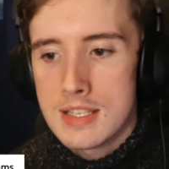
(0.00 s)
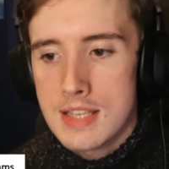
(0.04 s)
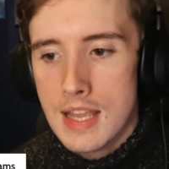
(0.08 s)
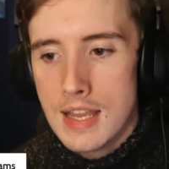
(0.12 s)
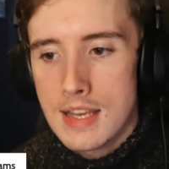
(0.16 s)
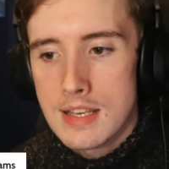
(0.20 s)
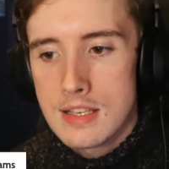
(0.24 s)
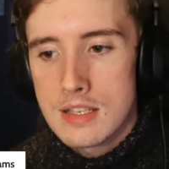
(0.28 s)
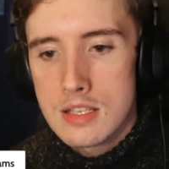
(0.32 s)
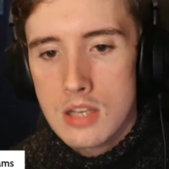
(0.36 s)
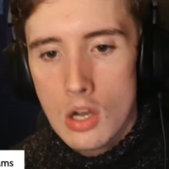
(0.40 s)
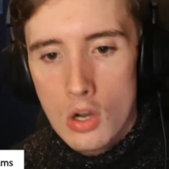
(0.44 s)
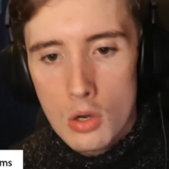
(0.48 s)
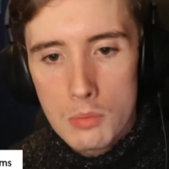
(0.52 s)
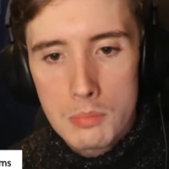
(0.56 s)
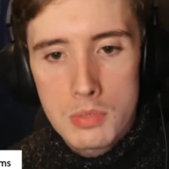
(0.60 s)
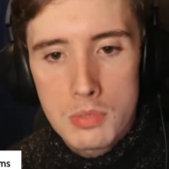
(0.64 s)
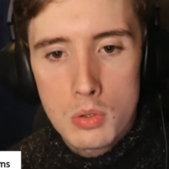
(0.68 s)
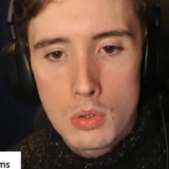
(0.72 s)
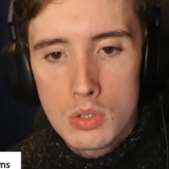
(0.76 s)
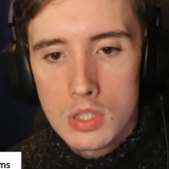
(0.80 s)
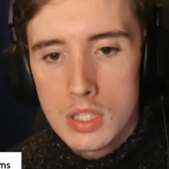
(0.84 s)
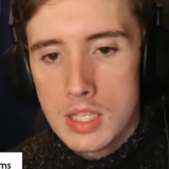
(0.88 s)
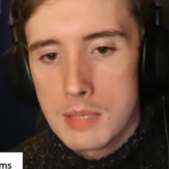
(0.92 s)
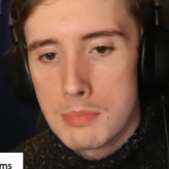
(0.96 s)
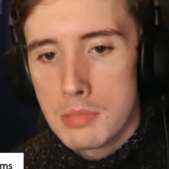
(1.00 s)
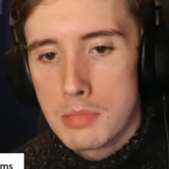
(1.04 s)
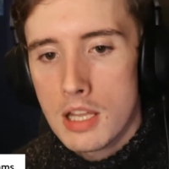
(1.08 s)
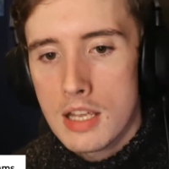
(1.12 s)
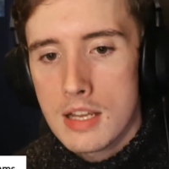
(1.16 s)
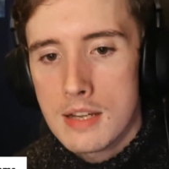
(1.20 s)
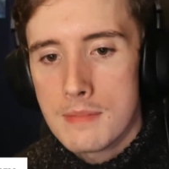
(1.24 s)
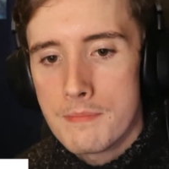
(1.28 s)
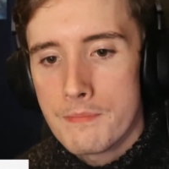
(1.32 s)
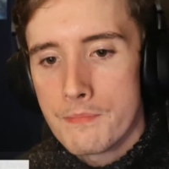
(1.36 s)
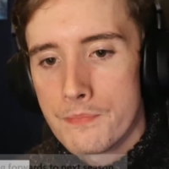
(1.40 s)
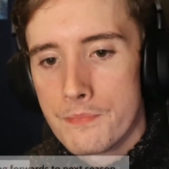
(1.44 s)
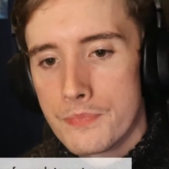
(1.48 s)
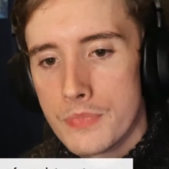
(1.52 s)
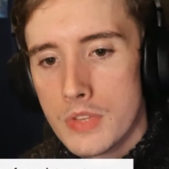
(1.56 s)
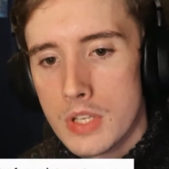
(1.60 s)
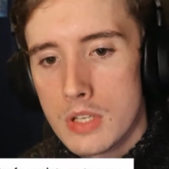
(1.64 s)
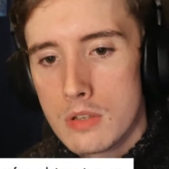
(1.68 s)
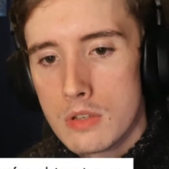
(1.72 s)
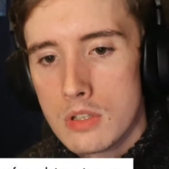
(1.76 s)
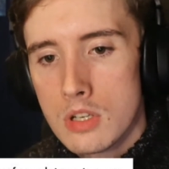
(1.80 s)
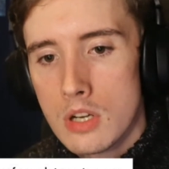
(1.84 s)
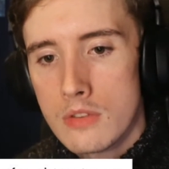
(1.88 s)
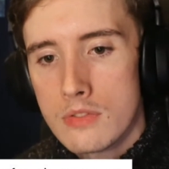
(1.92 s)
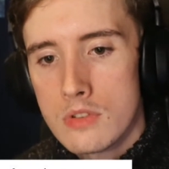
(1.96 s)
a top quality player. For
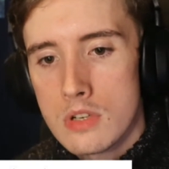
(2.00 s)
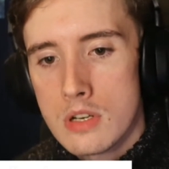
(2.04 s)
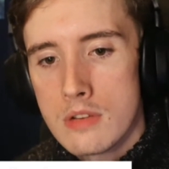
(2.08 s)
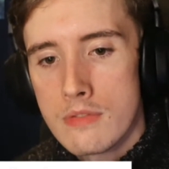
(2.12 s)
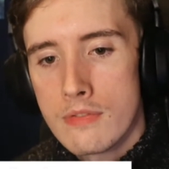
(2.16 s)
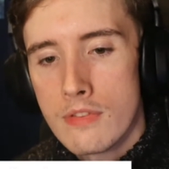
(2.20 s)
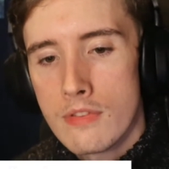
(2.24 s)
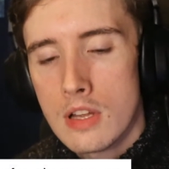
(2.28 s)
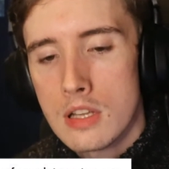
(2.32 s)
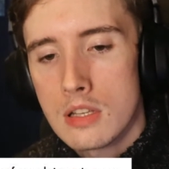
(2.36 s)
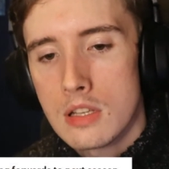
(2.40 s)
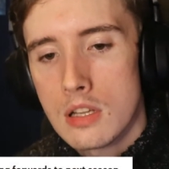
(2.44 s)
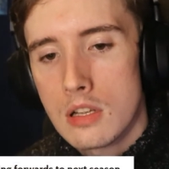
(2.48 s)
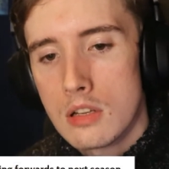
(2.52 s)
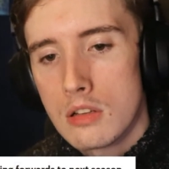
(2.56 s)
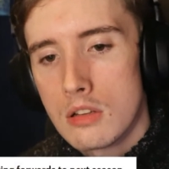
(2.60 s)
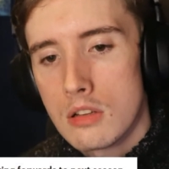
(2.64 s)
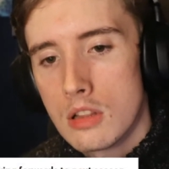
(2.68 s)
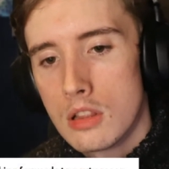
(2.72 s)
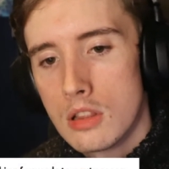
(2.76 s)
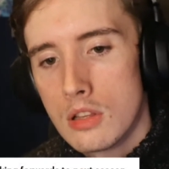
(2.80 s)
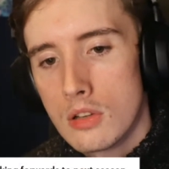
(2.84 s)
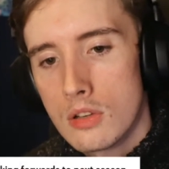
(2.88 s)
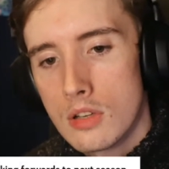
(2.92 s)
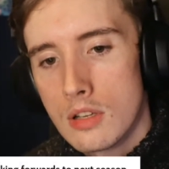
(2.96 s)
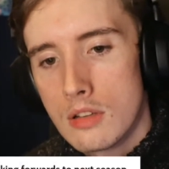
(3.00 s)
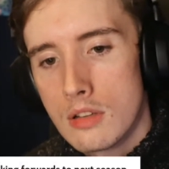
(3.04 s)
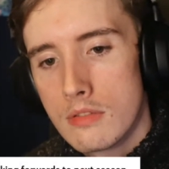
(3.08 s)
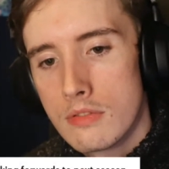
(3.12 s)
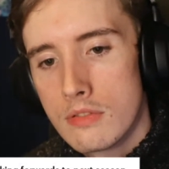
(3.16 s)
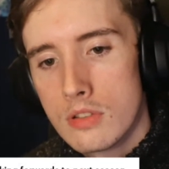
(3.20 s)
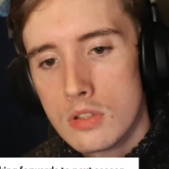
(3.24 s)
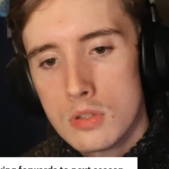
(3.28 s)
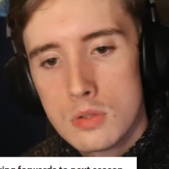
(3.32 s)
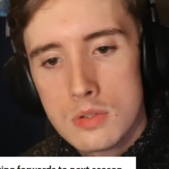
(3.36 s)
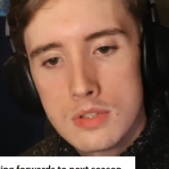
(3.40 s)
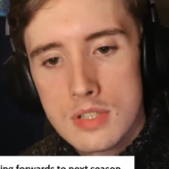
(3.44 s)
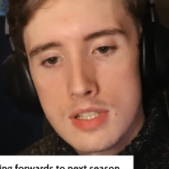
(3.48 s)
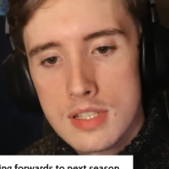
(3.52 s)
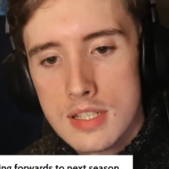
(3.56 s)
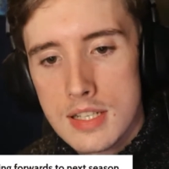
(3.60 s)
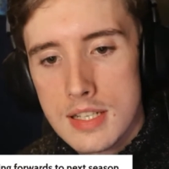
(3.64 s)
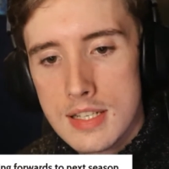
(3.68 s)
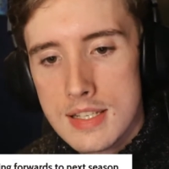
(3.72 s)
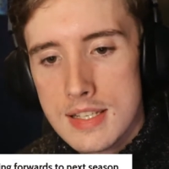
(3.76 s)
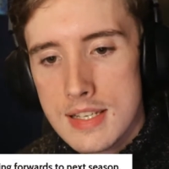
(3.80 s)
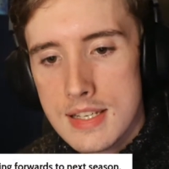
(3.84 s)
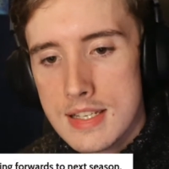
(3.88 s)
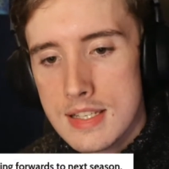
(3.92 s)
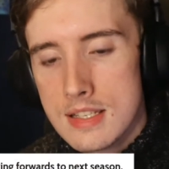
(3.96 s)
a Coventry fan, looking forward to
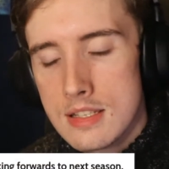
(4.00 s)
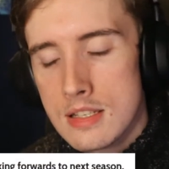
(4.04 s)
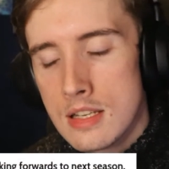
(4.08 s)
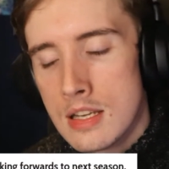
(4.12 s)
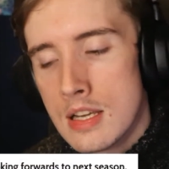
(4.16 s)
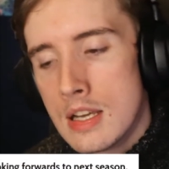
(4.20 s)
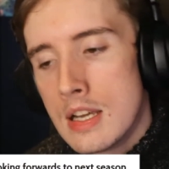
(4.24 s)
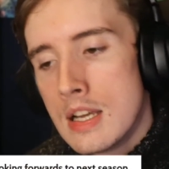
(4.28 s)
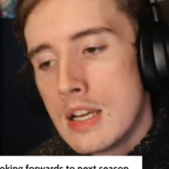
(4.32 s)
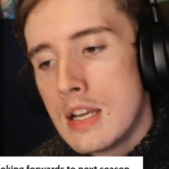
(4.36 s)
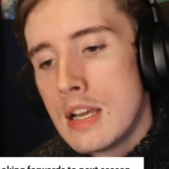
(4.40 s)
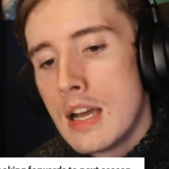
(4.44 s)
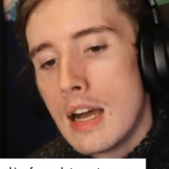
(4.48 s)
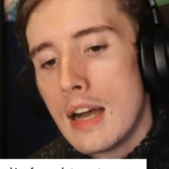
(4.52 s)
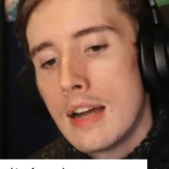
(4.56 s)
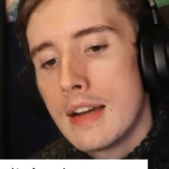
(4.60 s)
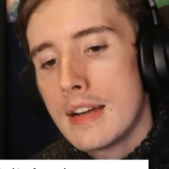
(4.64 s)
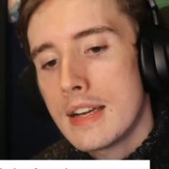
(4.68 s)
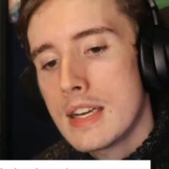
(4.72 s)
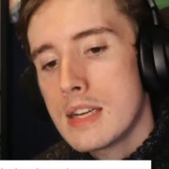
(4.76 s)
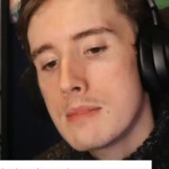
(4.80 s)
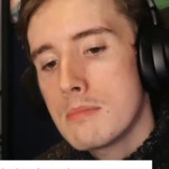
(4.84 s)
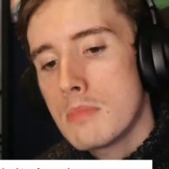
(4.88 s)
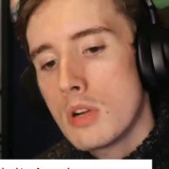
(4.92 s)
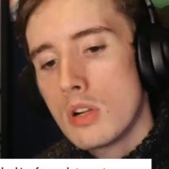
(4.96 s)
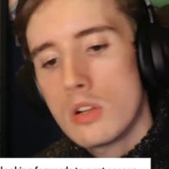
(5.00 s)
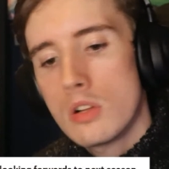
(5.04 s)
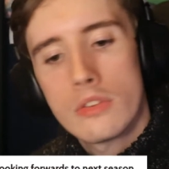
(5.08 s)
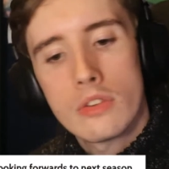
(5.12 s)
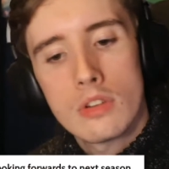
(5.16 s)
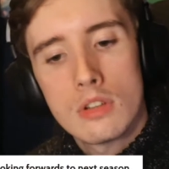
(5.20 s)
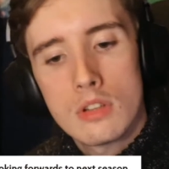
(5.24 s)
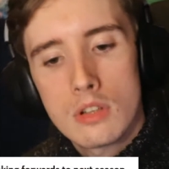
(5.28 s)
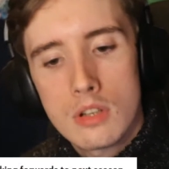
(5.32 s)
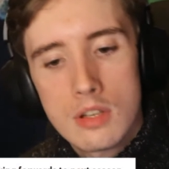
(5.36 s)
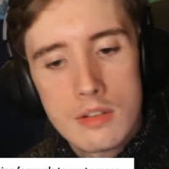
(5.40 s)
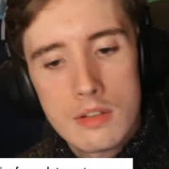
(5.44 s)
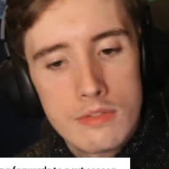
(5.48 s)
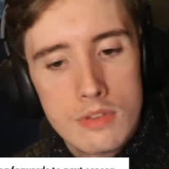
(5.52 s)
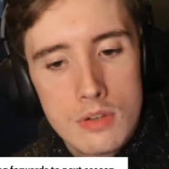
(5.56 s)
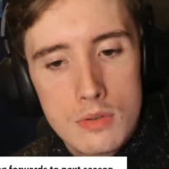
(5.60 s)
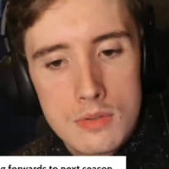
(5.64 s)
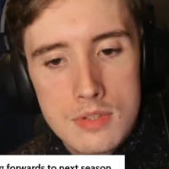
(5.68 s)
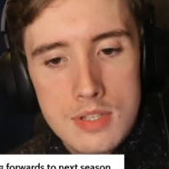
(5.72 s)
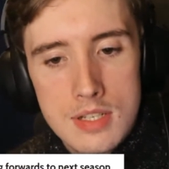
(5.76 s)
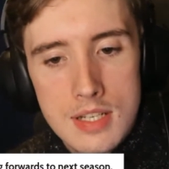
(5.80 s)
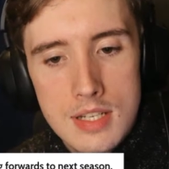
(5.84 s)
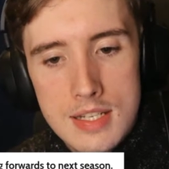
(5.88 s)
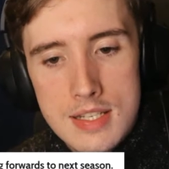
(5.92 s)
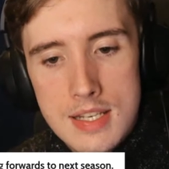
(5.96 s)
next season. I'm also looking forward
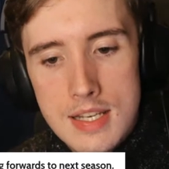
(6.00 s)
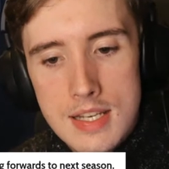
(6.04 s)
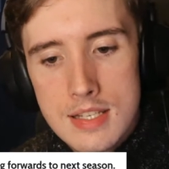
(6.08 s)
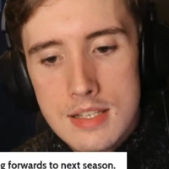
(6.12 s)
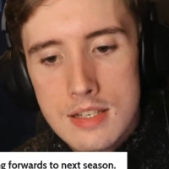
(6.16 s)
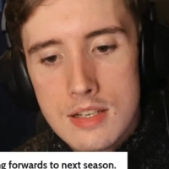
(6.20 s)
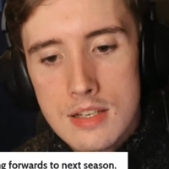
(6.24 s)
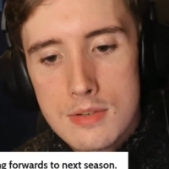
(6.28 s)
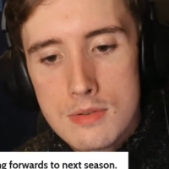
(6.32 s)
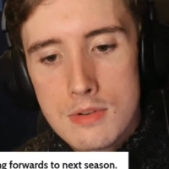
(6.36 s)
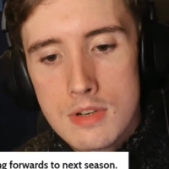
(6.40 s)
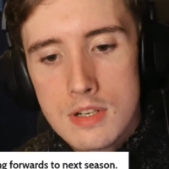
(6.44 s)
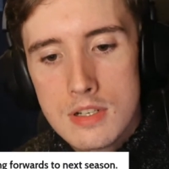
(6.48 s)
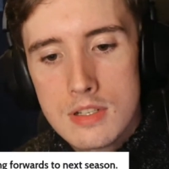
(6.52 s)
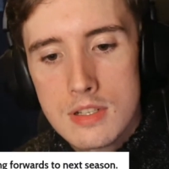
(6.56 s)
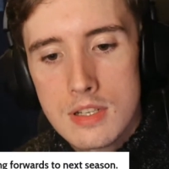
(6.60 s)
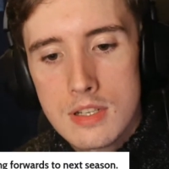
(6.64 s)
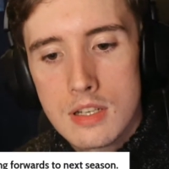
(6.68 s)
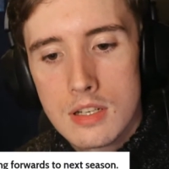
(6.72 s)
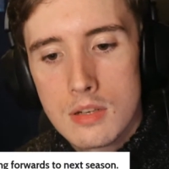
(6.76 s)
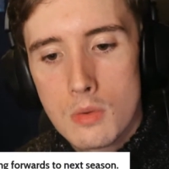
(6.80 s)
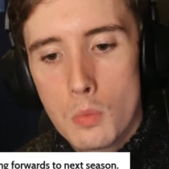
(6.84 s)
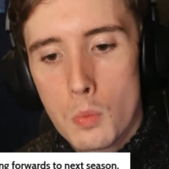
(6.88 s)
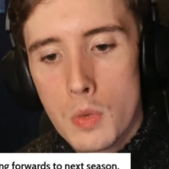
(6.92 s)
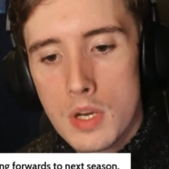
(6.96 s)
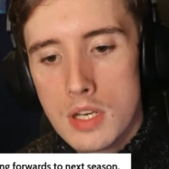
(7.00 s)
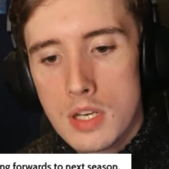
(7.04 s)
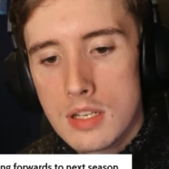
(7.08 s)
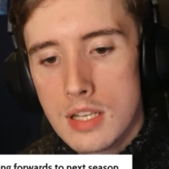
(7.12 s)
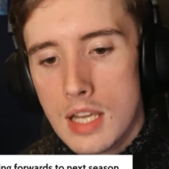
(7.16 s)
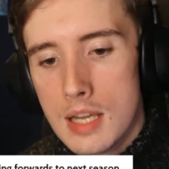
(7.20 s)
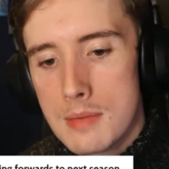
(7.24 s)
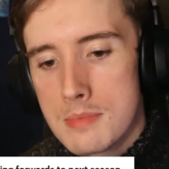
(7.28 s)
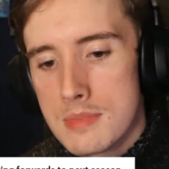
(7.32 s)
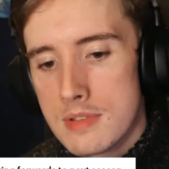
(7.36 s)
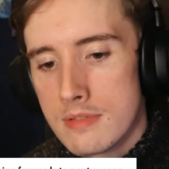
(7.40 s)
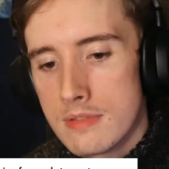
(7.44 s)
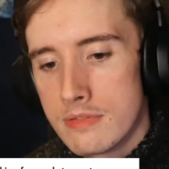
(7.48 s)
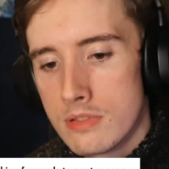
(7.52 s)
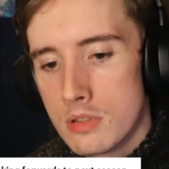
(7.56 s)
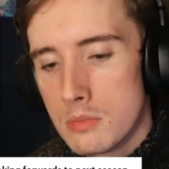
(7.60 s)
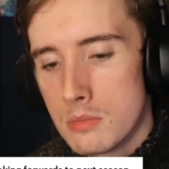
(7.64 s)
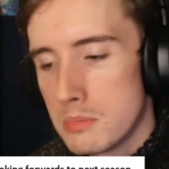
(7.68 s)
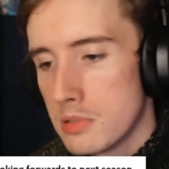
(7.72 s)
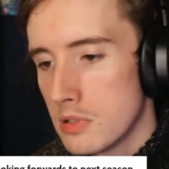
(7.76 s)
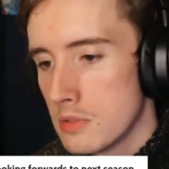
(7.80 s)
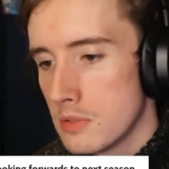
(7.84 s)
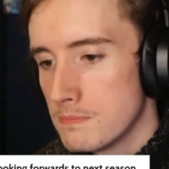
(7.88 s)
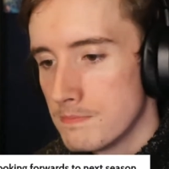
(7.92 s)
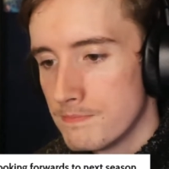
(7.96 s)
to next season because we're actually going to win games of
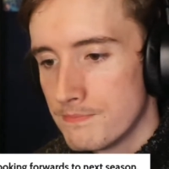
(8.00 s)
football.